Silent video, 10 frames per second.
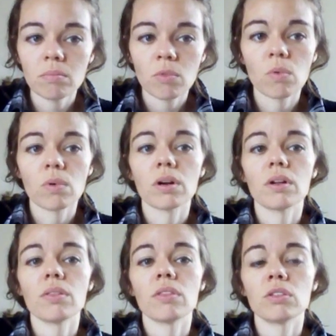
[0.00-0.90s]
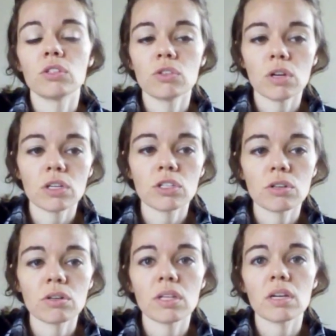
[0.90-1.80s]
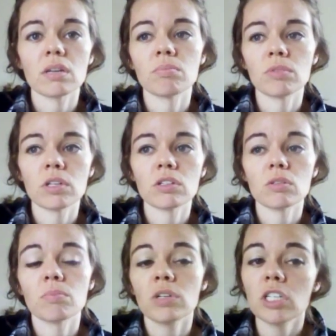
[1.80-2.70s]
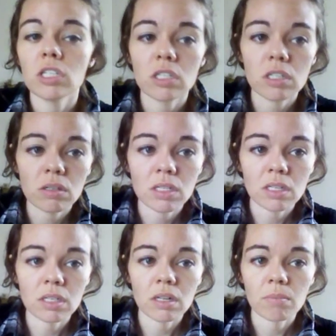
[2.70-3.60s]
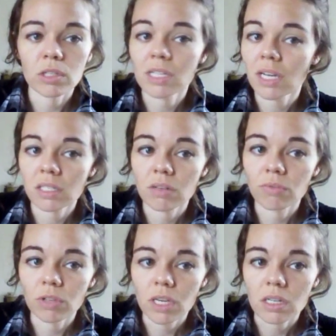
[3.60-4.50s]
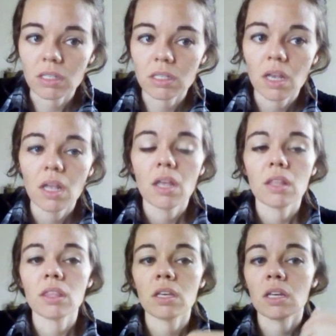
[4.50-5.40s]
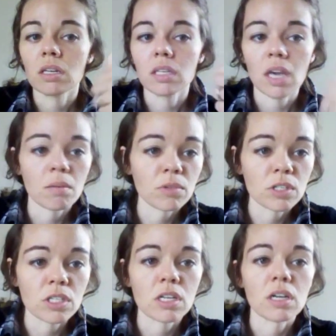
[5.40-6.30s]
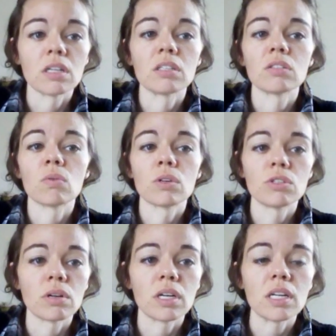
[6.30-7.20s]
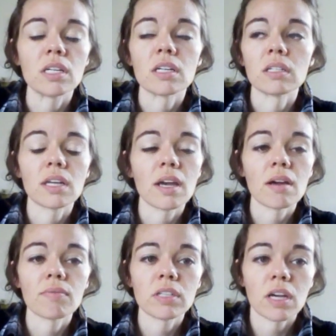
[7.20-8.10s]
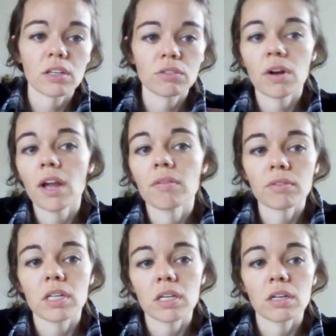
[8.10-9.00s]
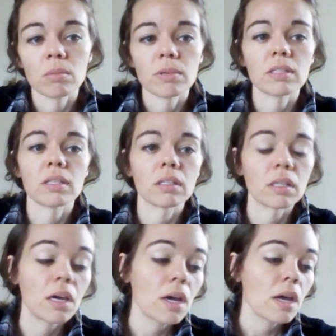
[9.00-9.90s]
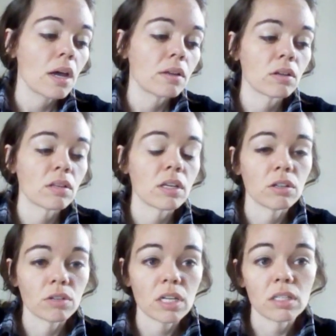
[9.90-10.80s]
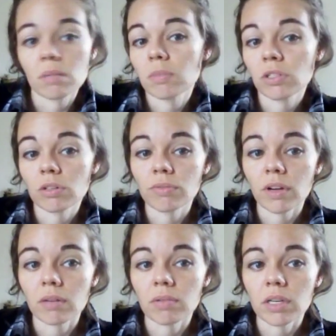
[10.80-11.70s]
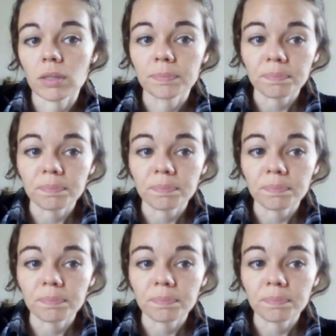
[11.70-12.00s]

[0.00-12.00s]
more the structure that British Institutes does a lot more testing for kids. than Cambridge does or Trinity does. They have a test for every year, basically, so that your kids can be certified every year.